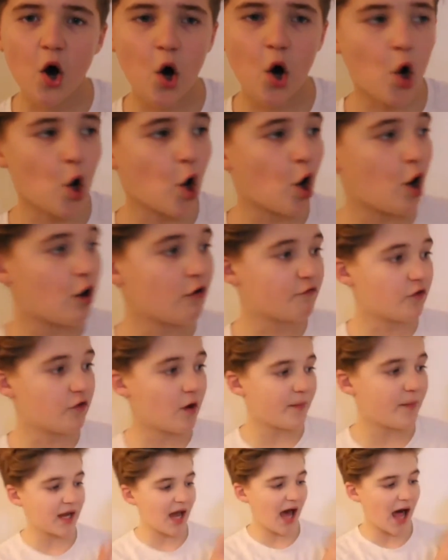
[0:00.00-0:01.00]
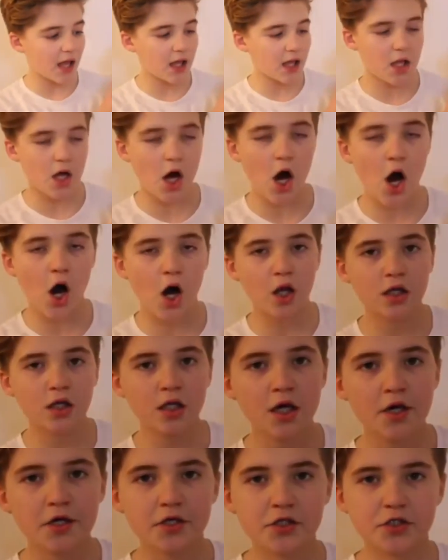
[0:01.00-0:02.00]
or rubbing
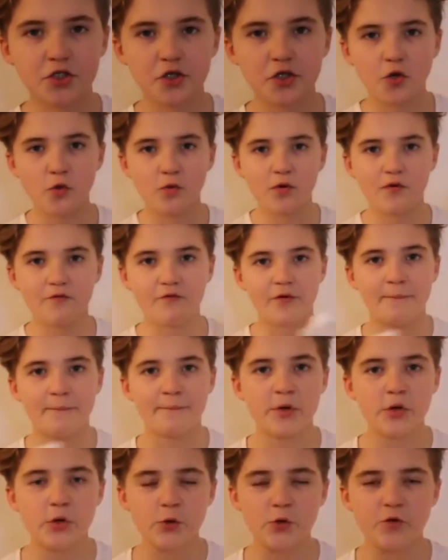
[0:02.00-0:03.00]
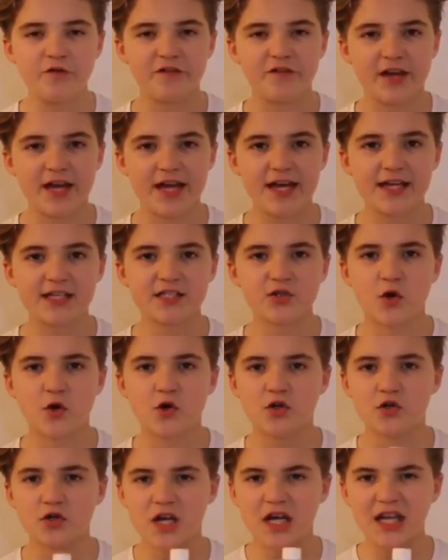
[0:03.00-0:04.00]
alcohol to remove it
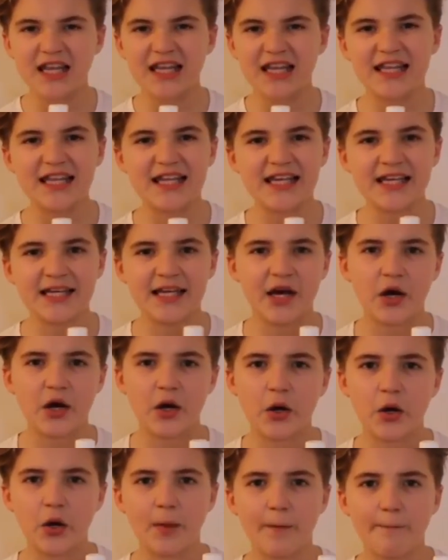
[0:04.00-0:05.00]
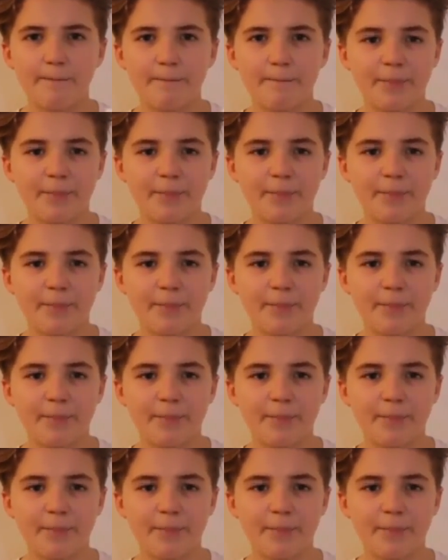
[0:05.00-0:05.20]
or clean it up.